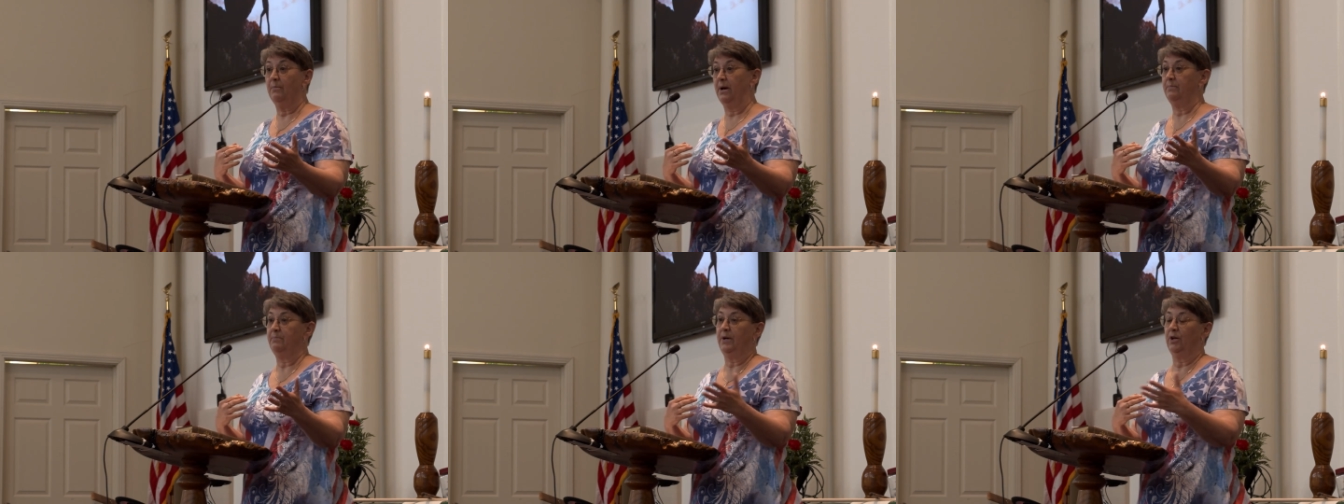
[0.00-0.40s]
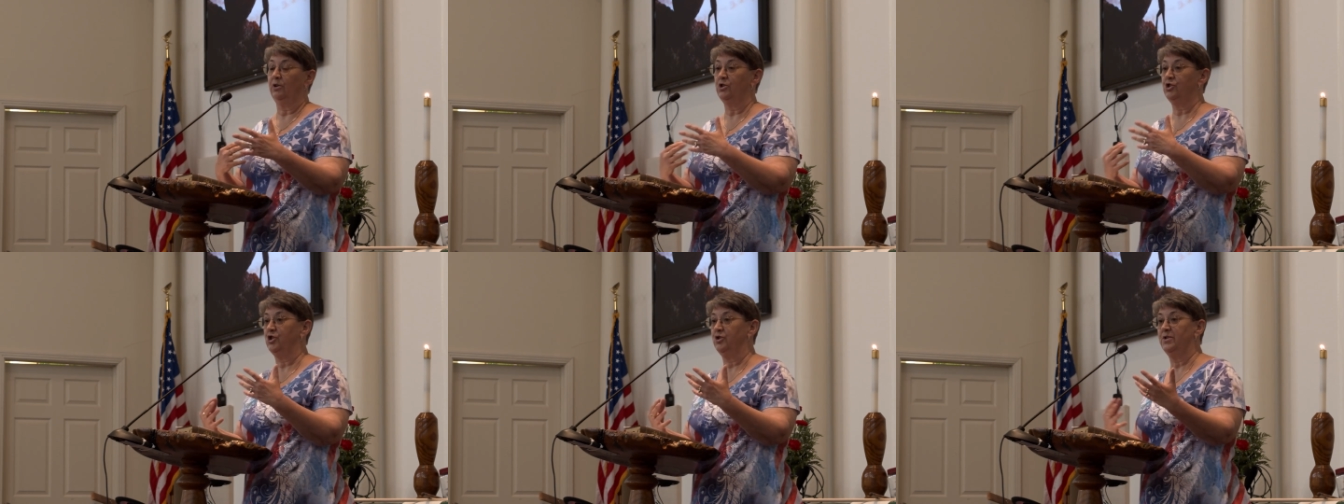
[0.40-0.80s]
my
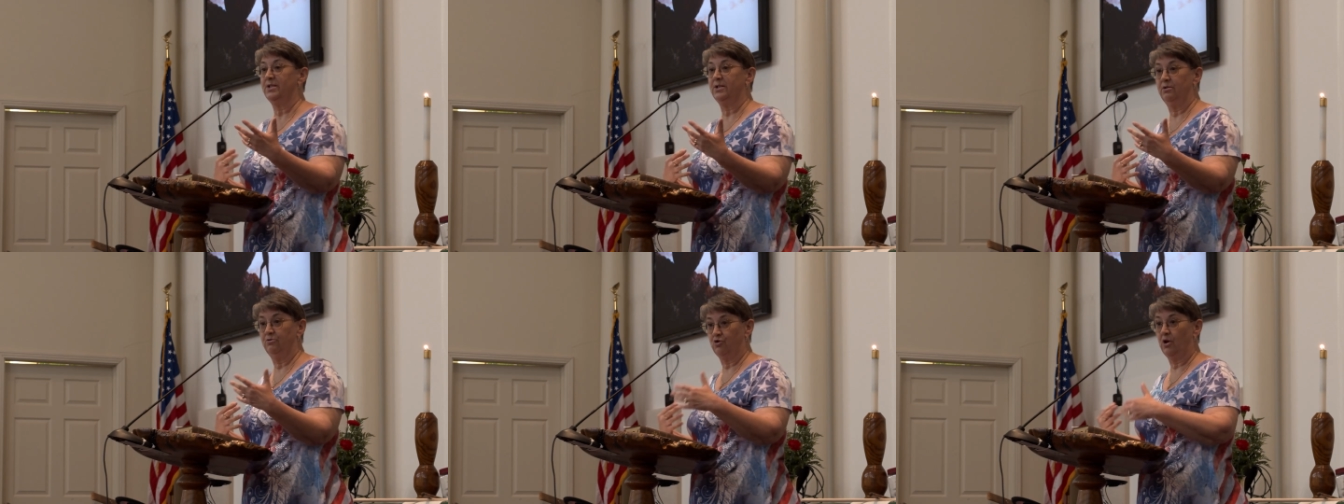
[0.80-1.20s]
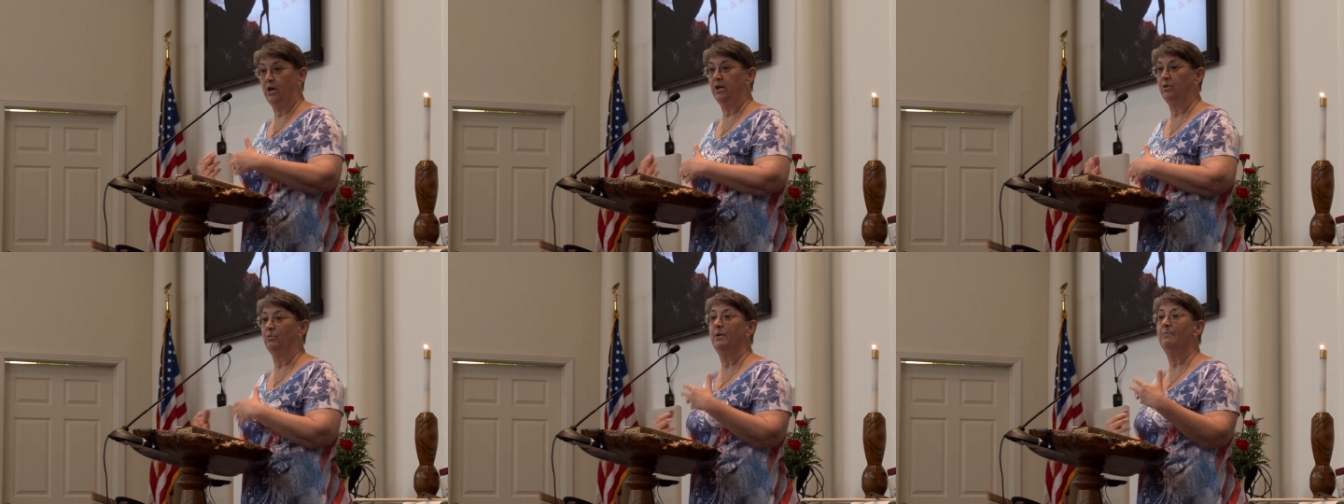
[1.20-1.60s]
parents used to try
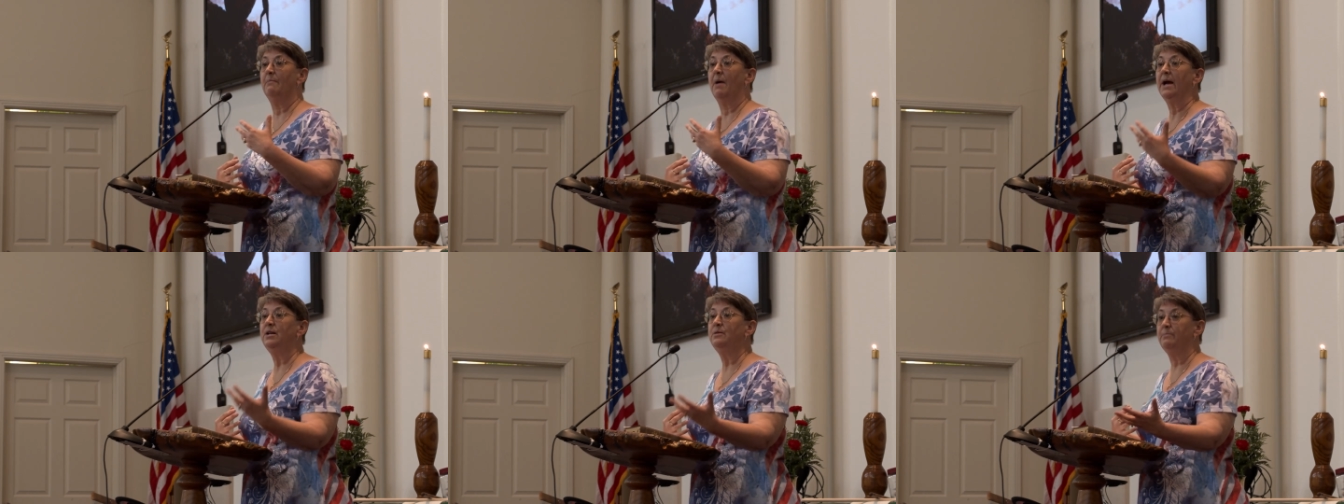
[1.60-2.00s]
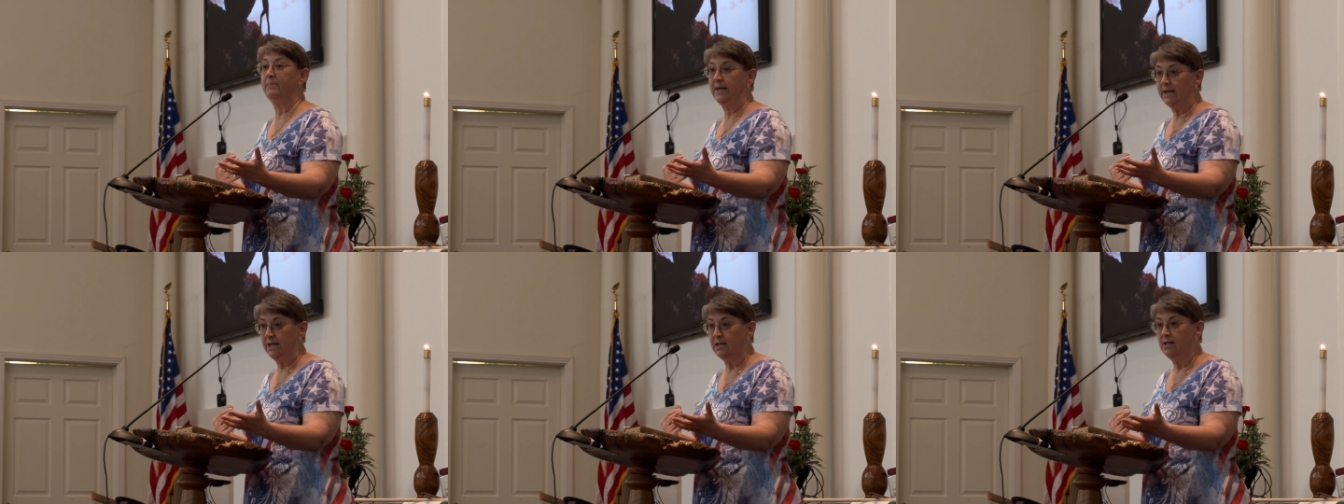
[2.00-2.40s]
and remind
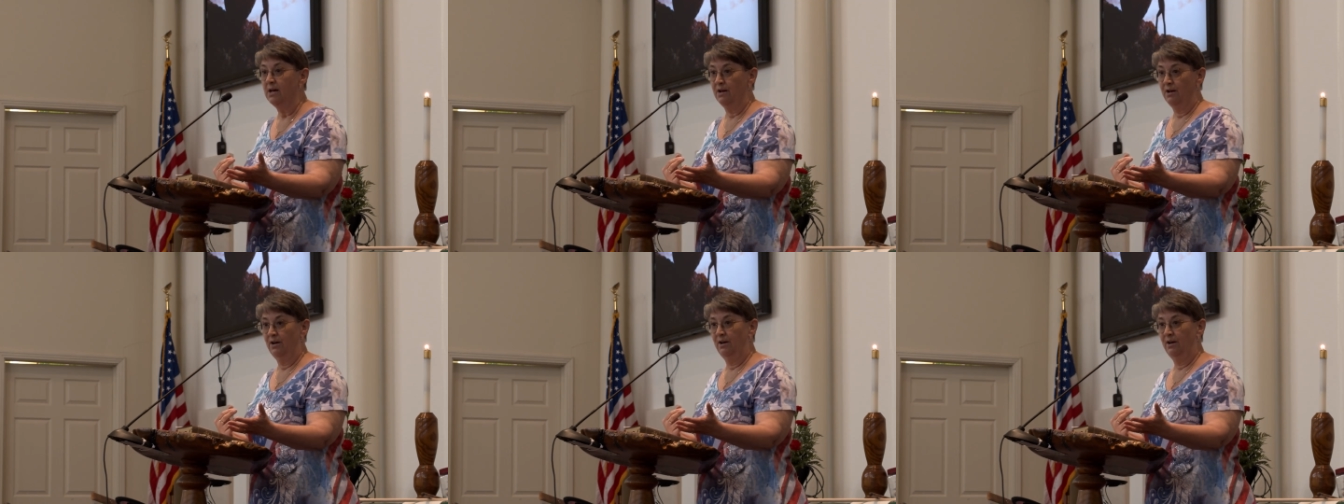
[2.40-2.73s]
me